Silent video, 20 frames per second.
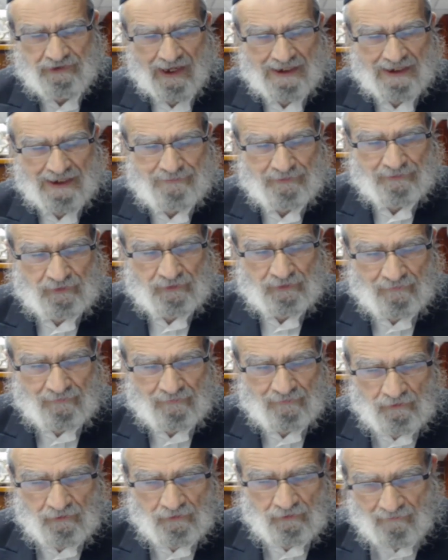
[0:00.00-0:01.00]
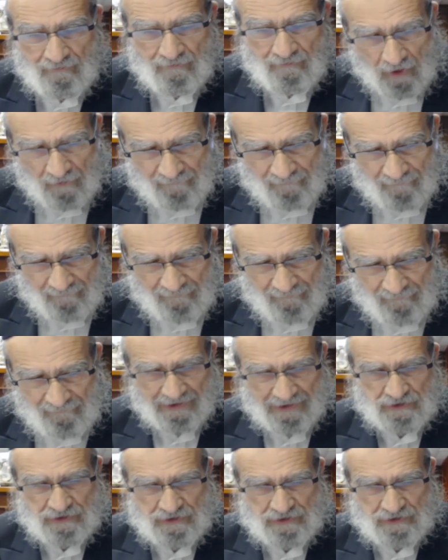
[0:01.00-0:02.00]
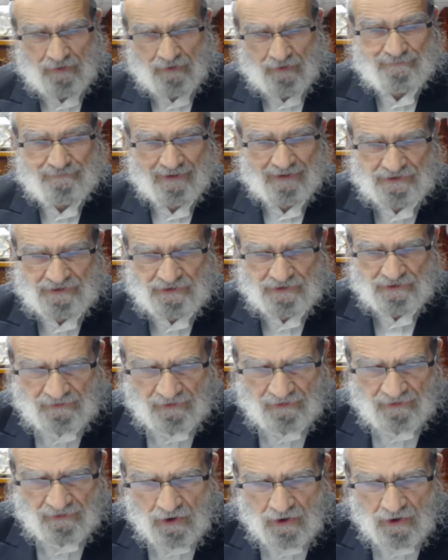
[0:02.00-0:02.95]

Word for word: the aspect of Gilui, of, of revelation, of expression,